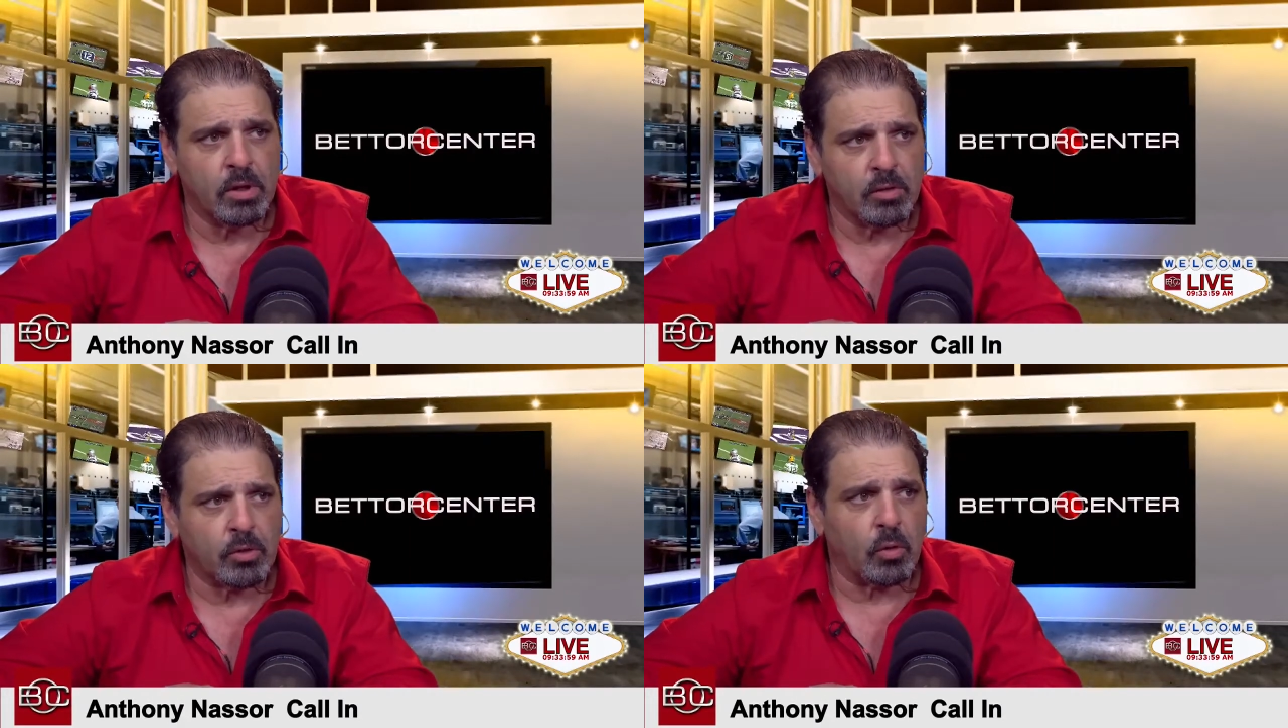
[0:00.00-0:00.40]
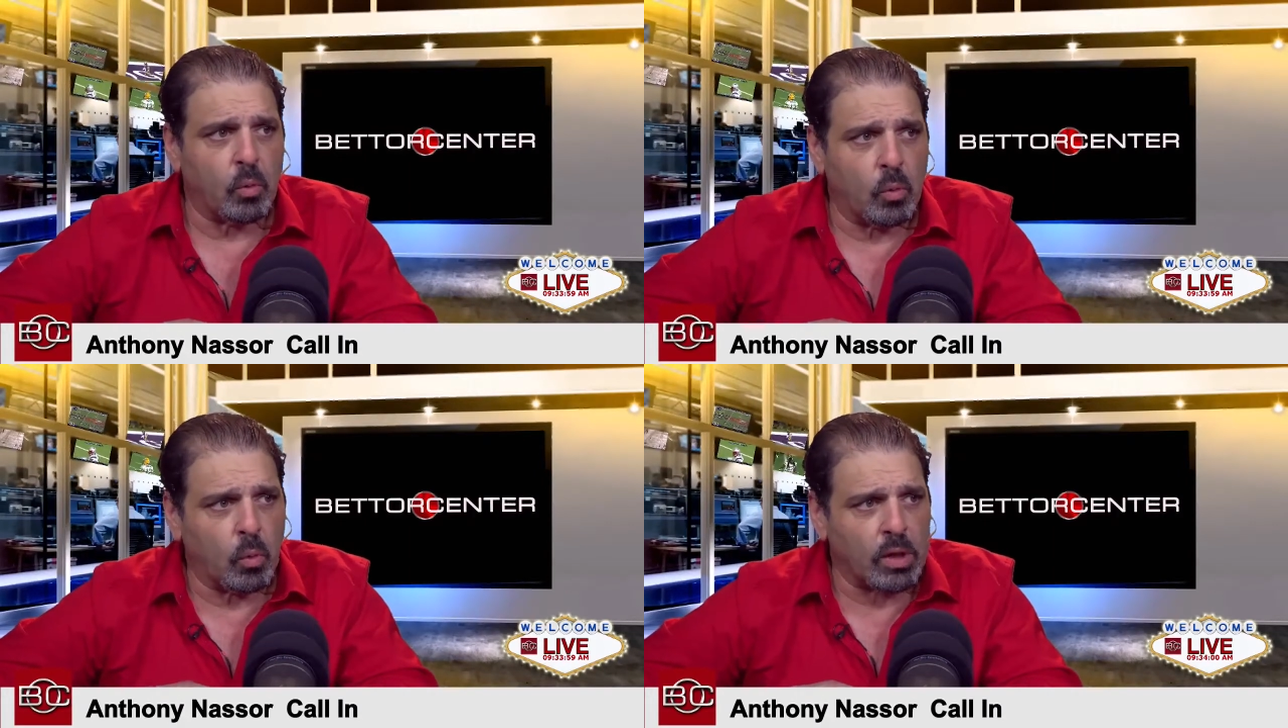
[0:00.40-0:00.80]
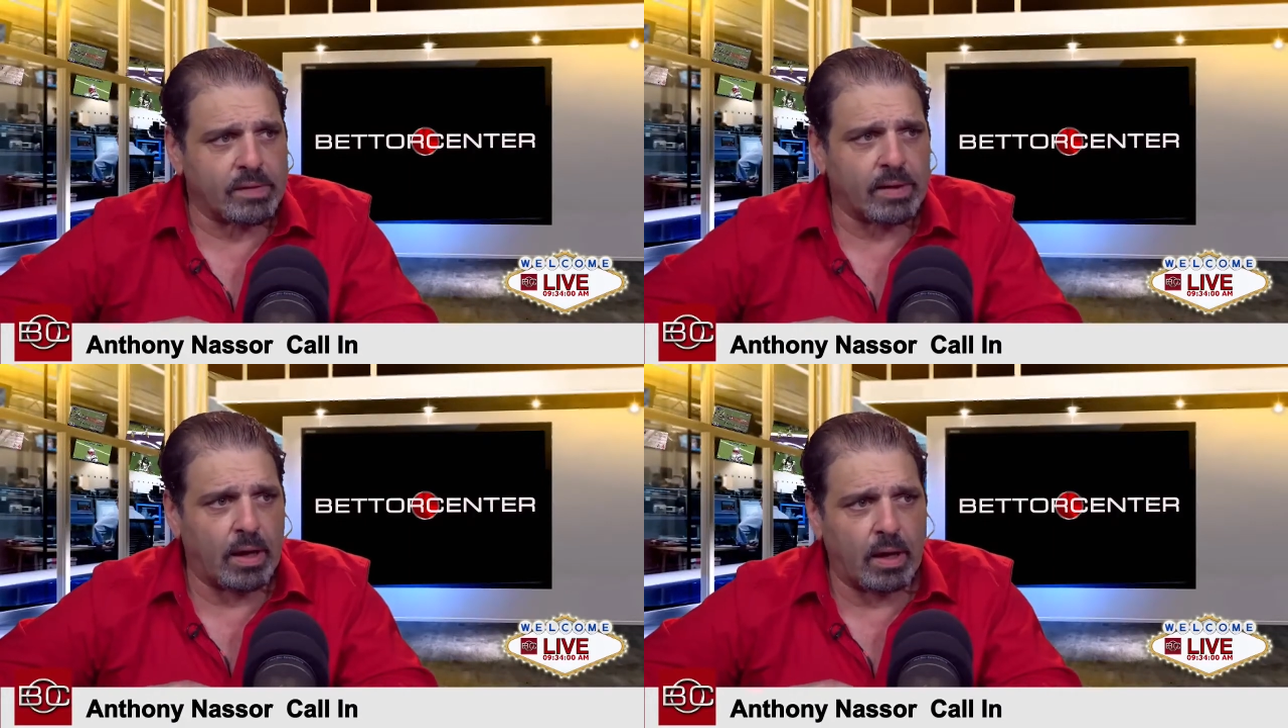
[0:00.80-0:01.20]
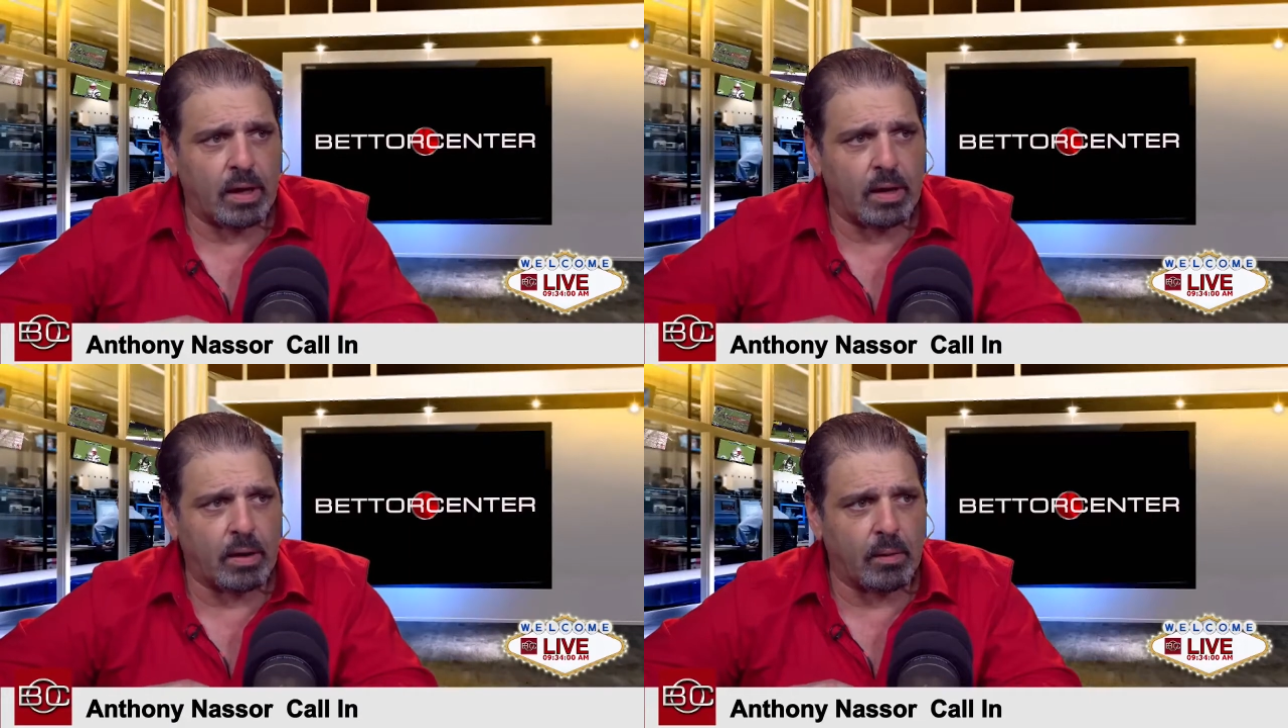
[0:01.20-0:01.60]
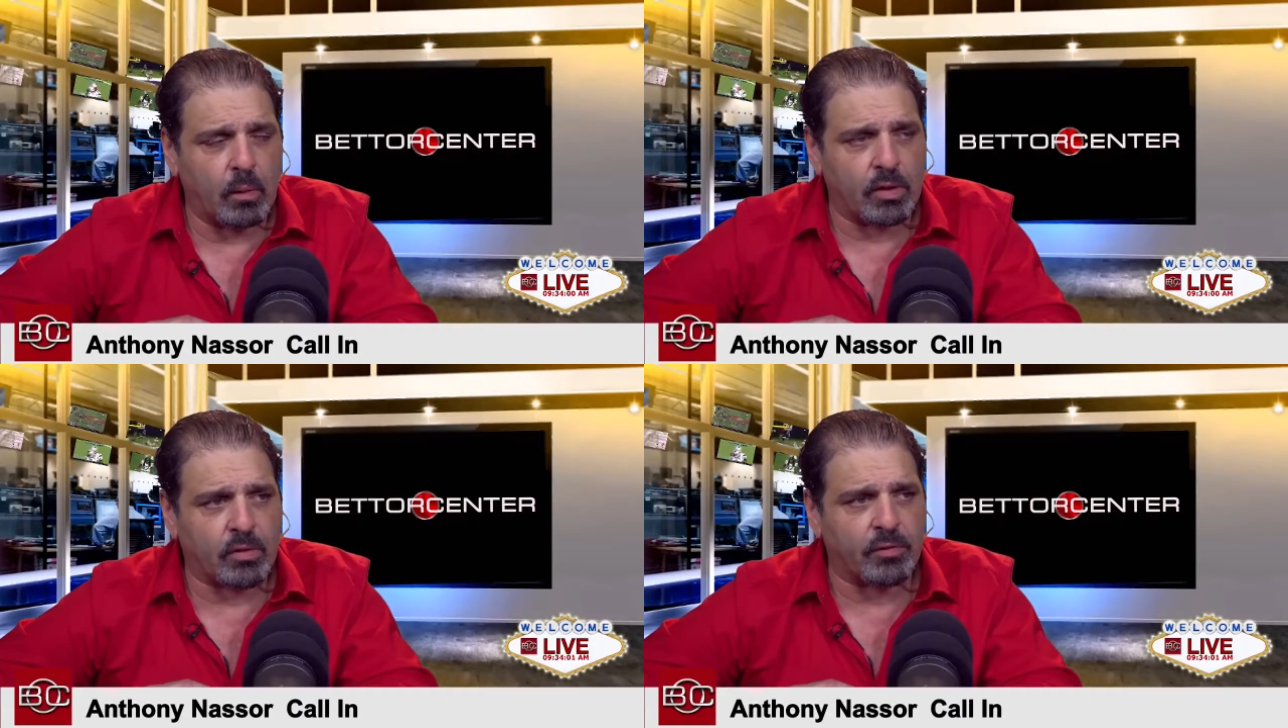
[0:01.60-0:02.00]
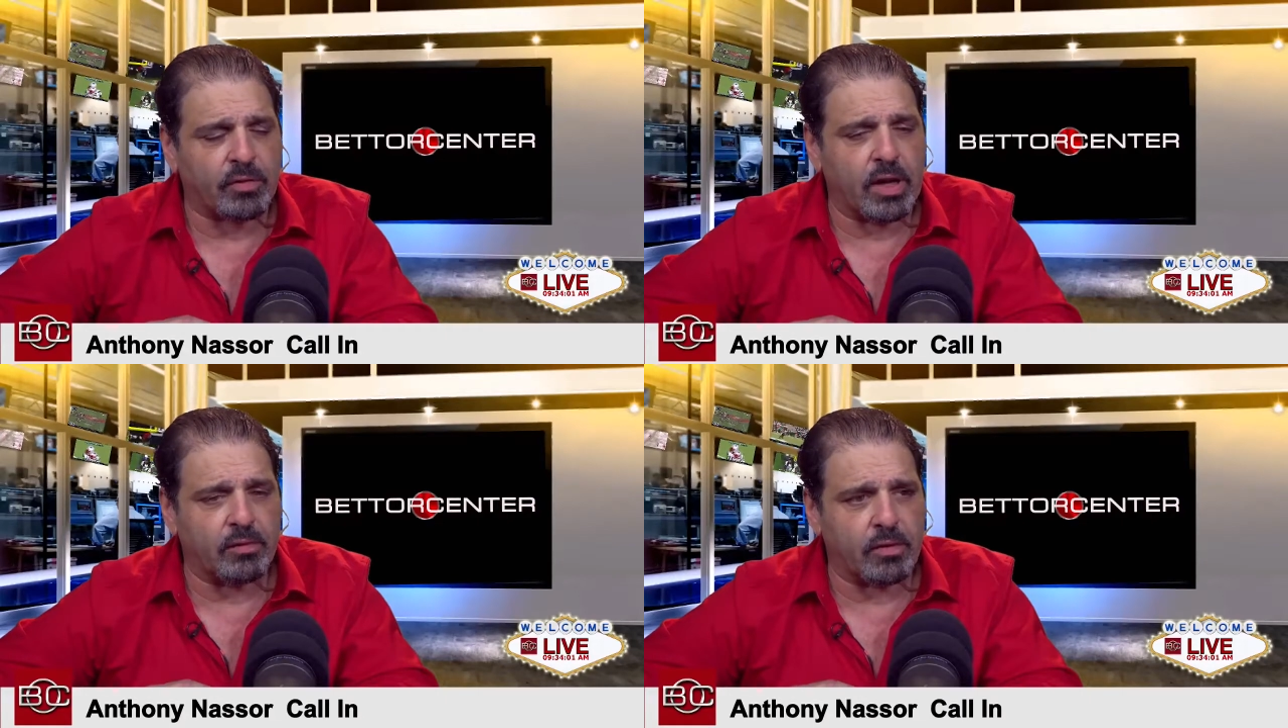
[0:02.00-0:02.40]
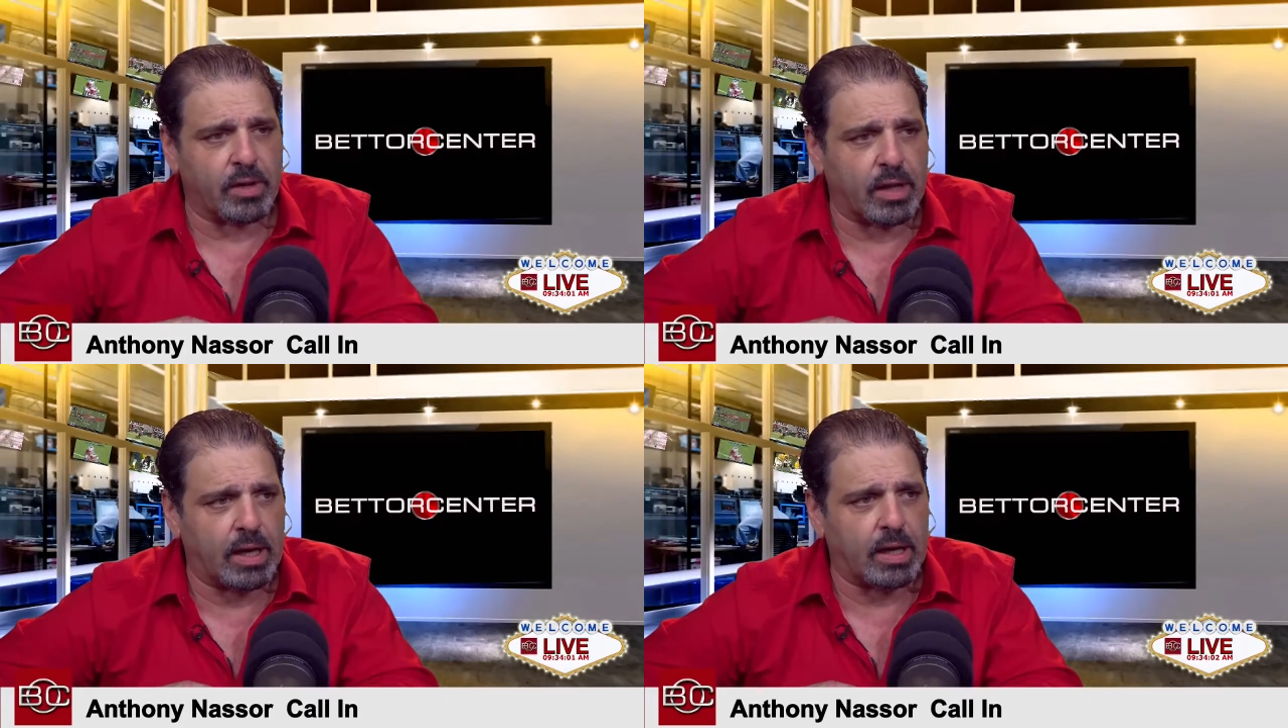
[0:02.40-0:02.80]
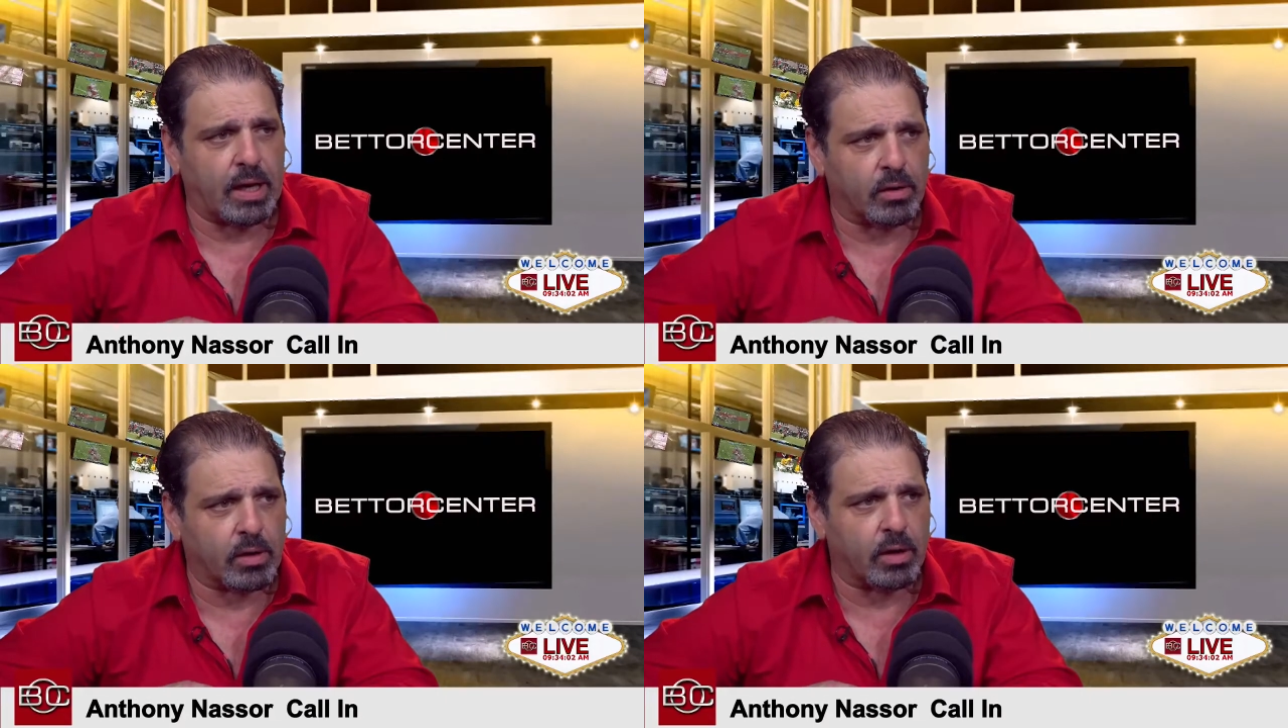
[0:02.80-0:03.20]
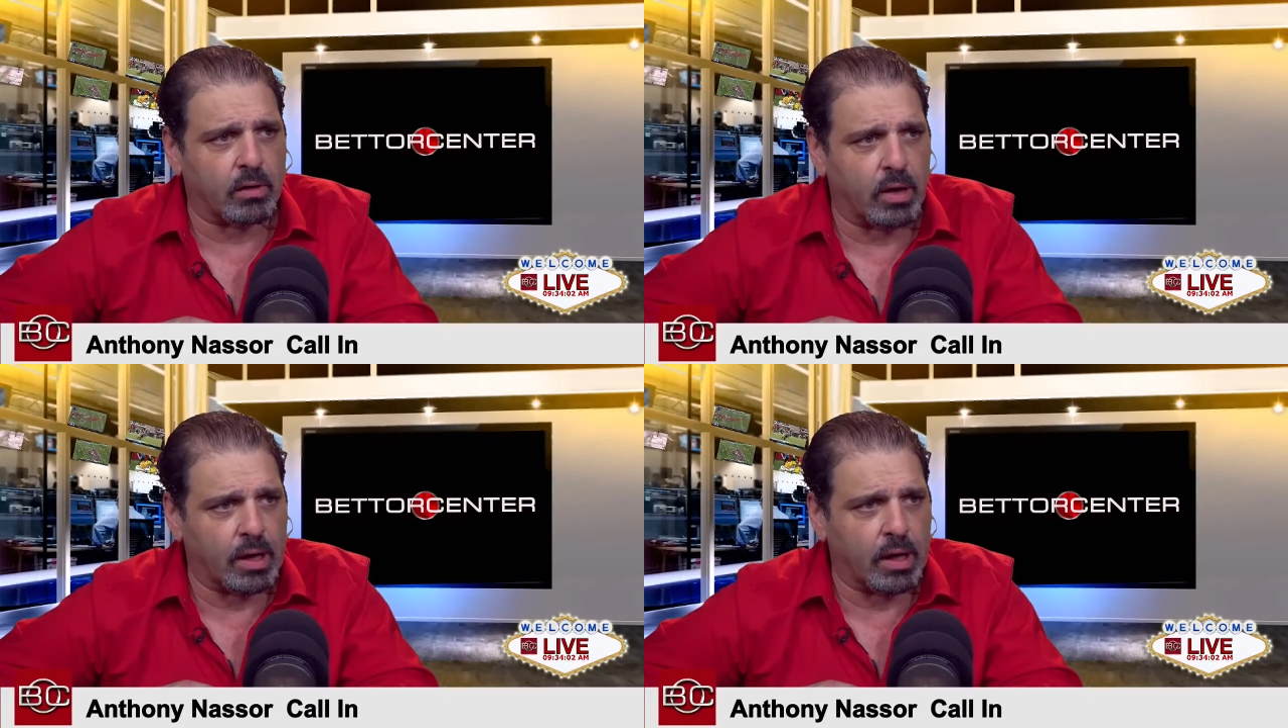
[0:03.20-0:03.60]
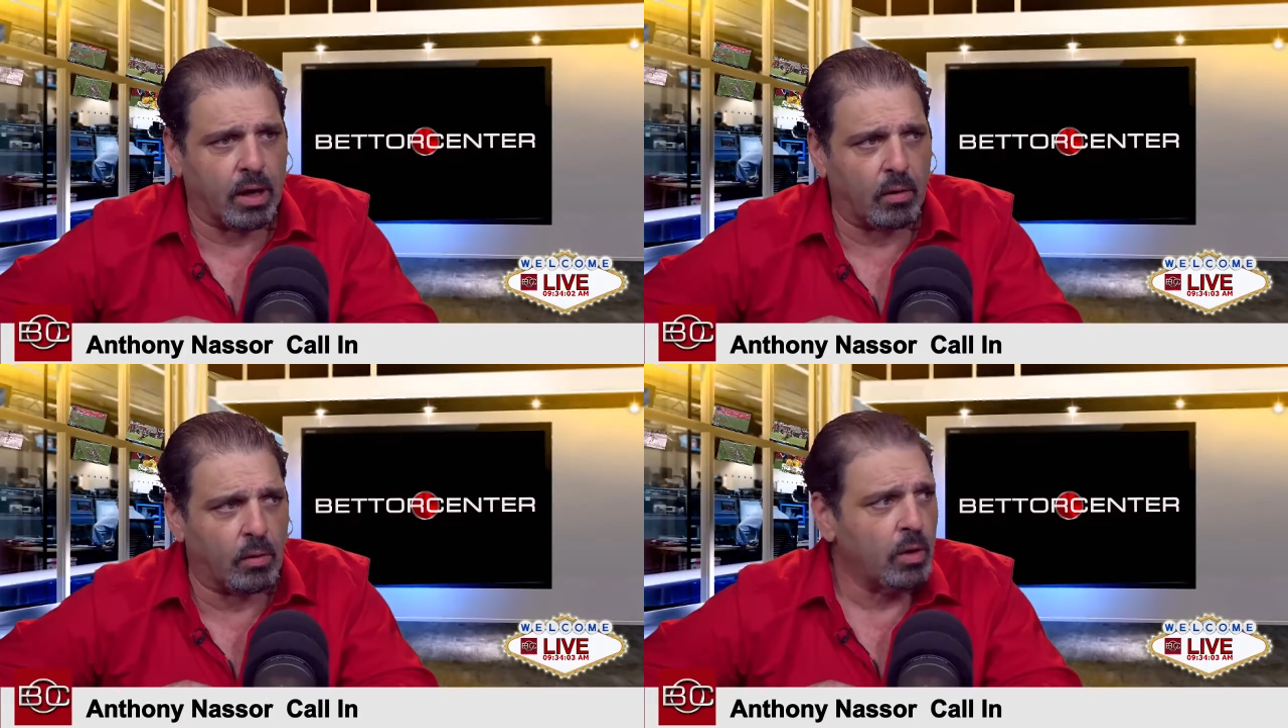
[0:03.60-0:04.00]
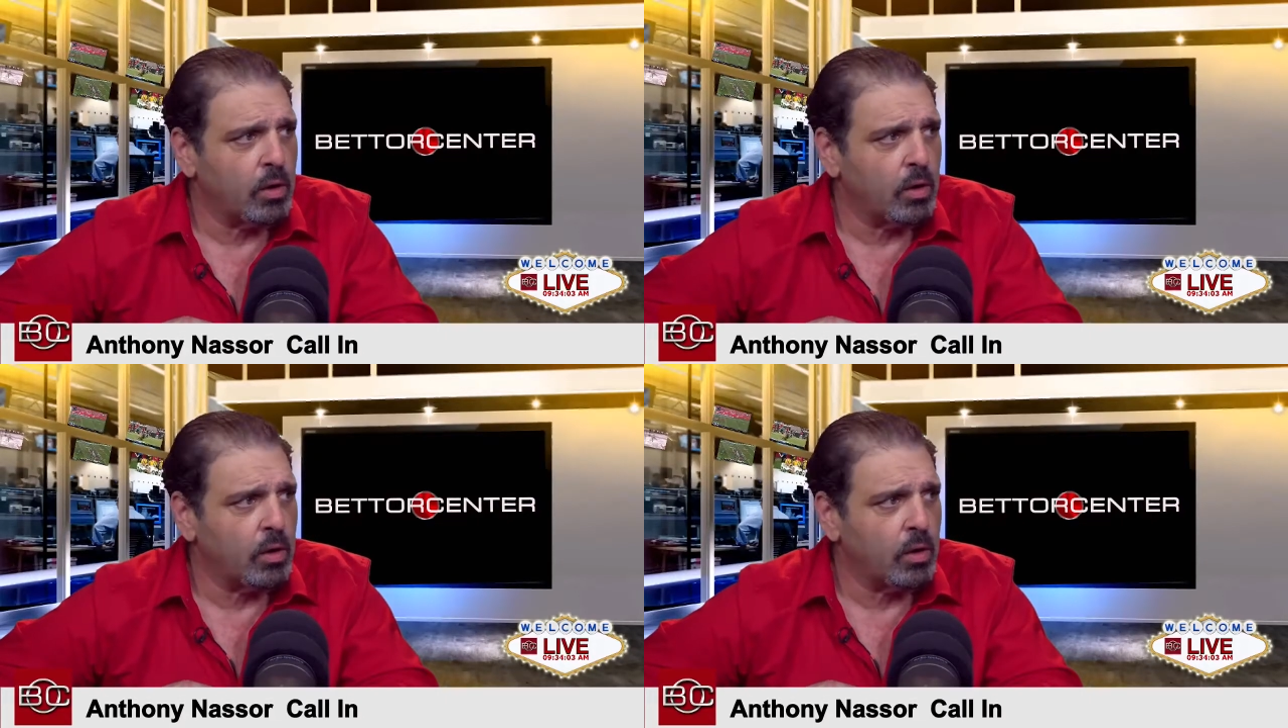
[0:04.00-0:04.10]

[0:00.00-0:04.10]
So what's uh, what's the flavor of the day out there right now?